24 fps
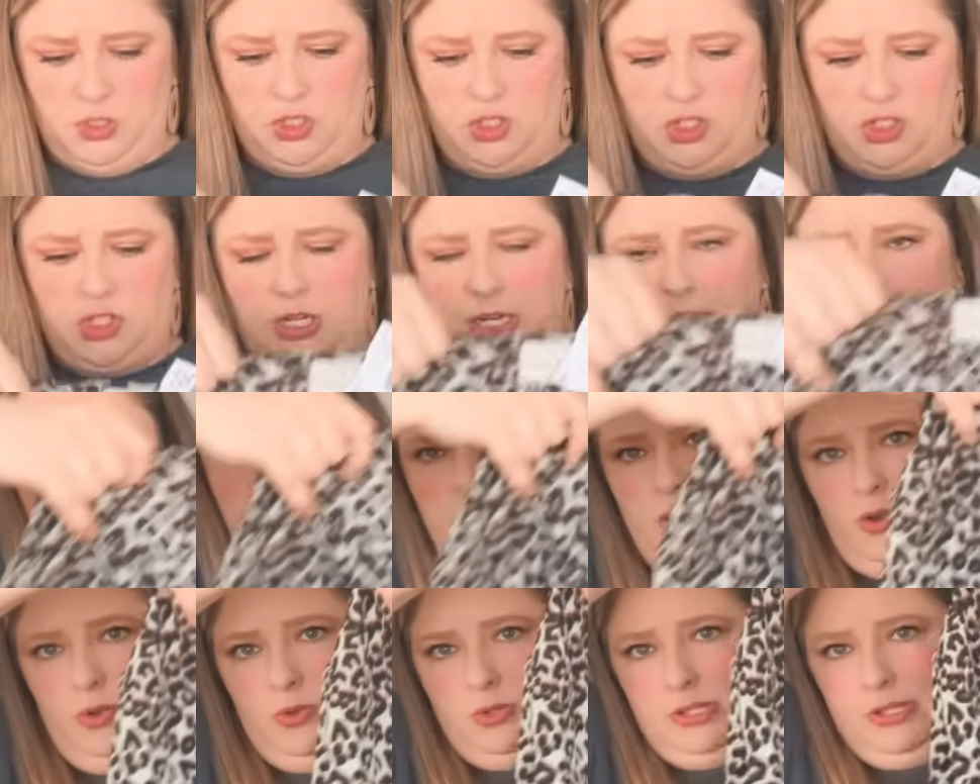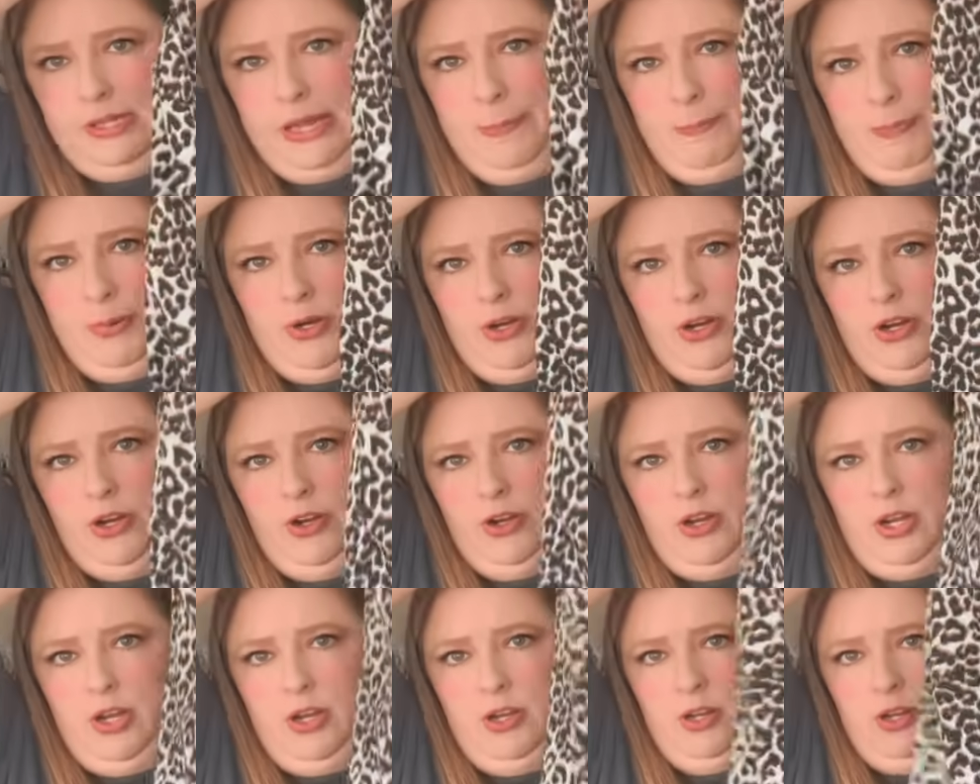Chico's
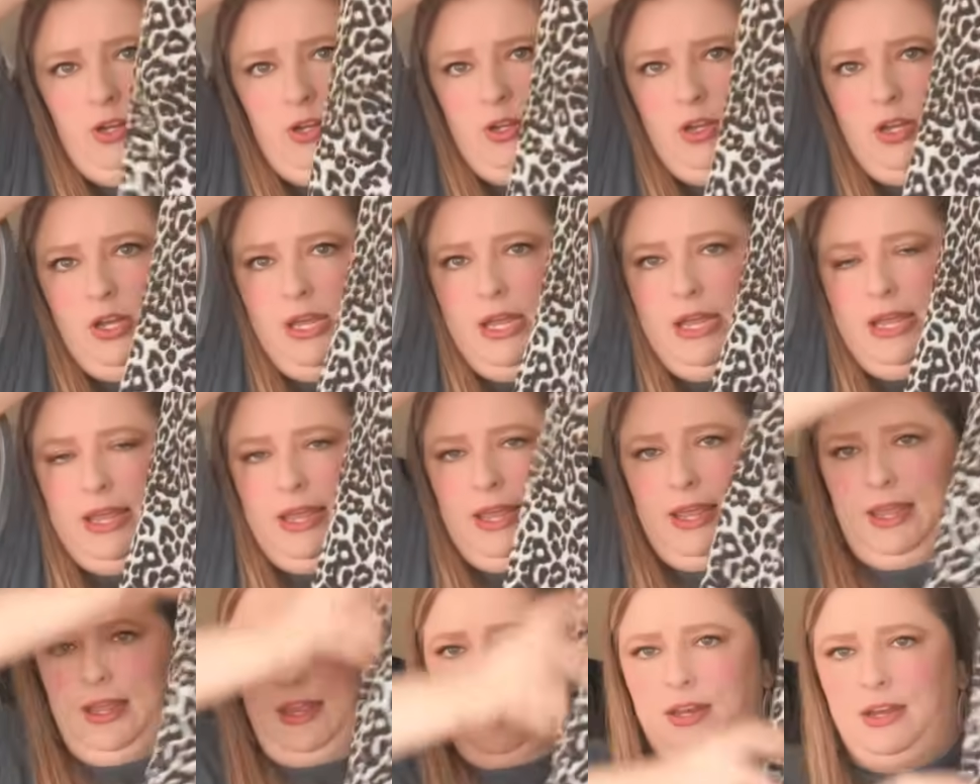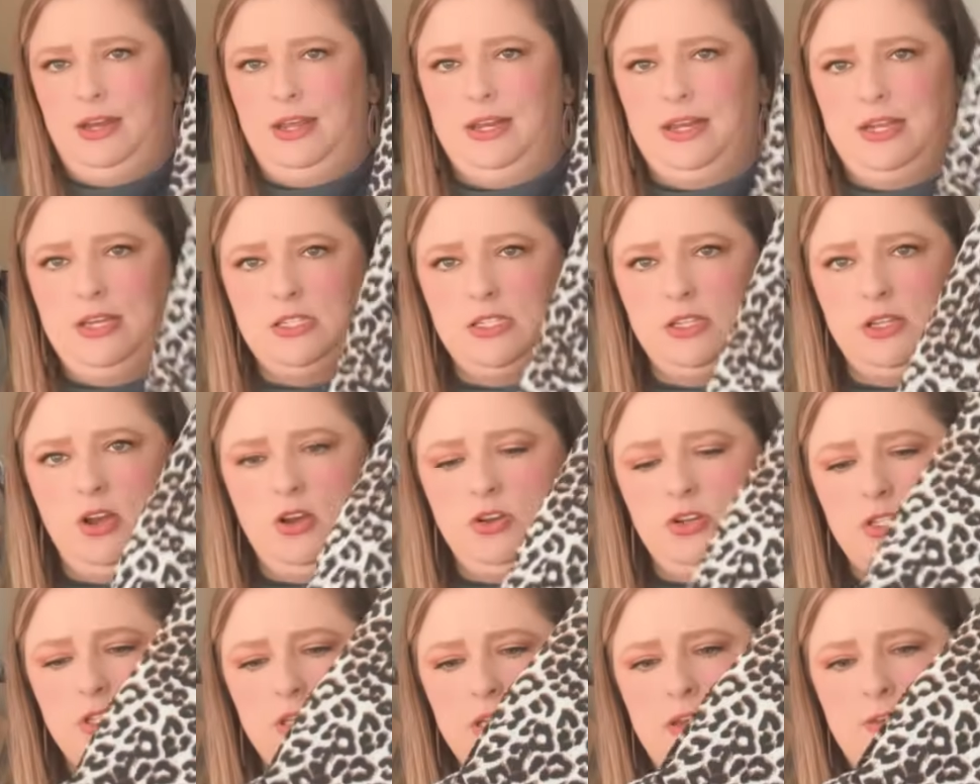leopard, and it is
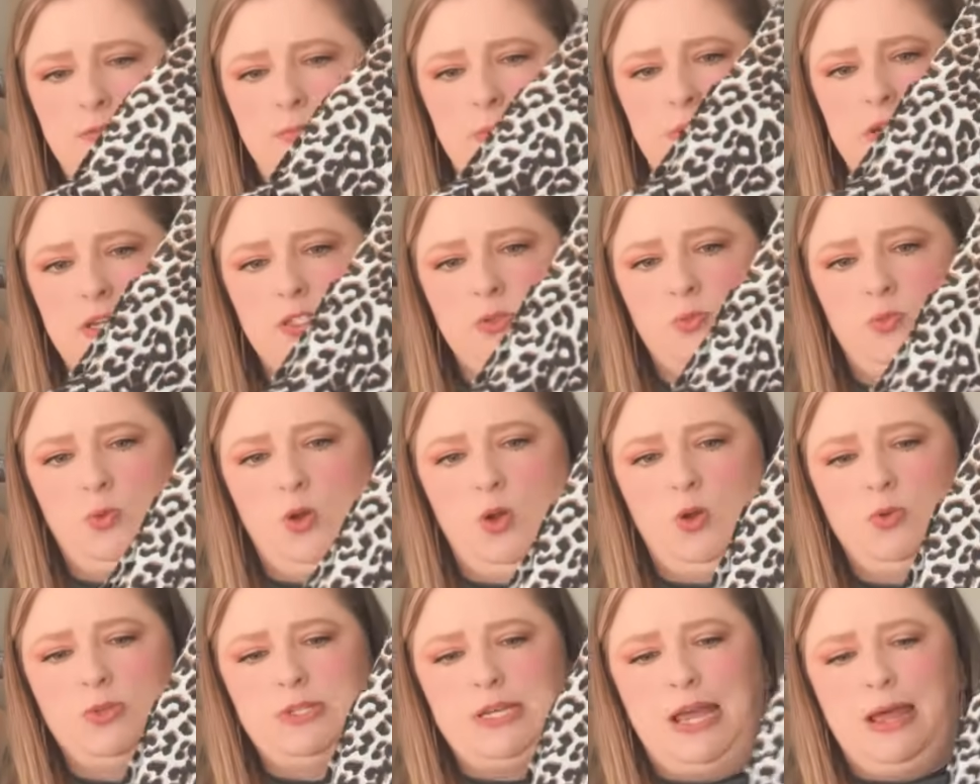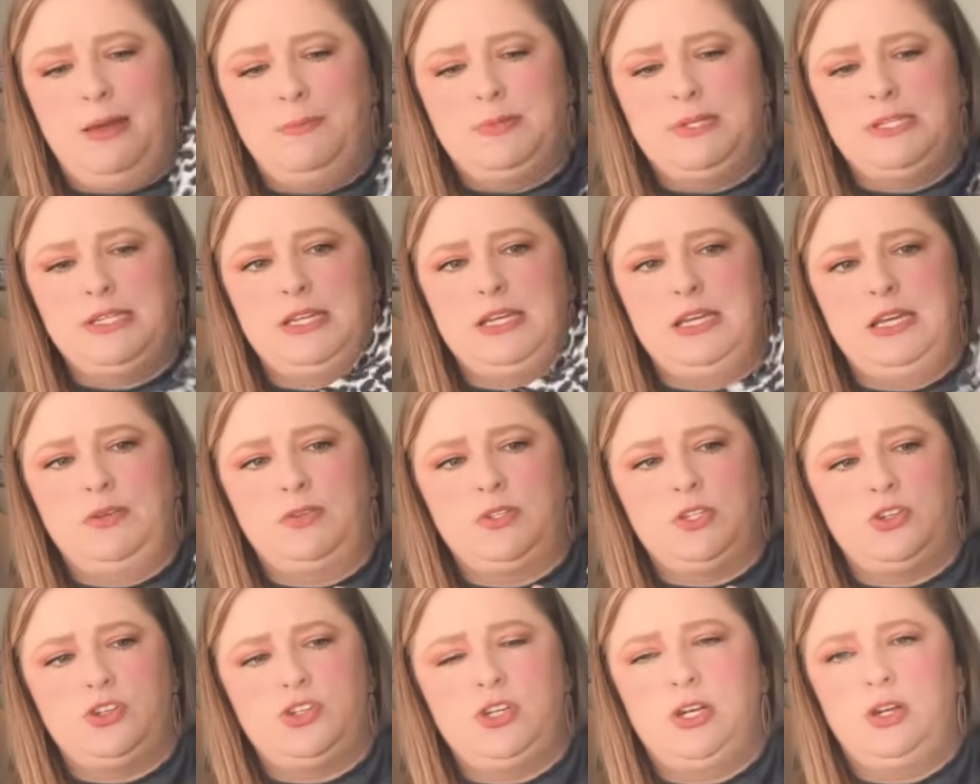long sleeve, but it's roll tab sleeve,
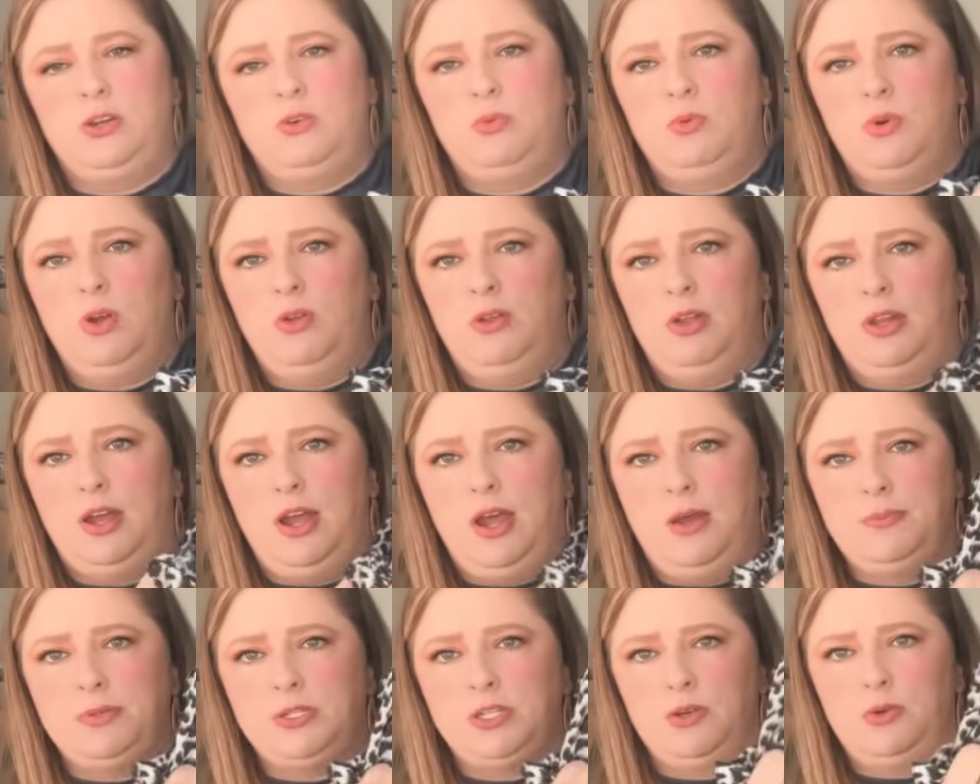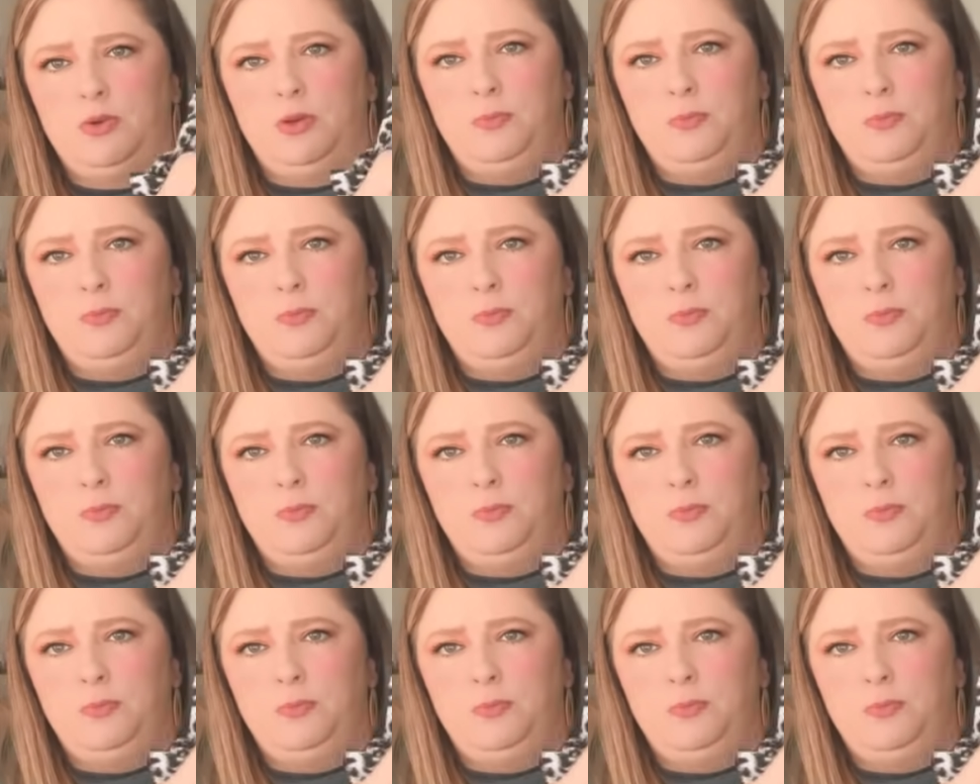so she could roll it up so it'd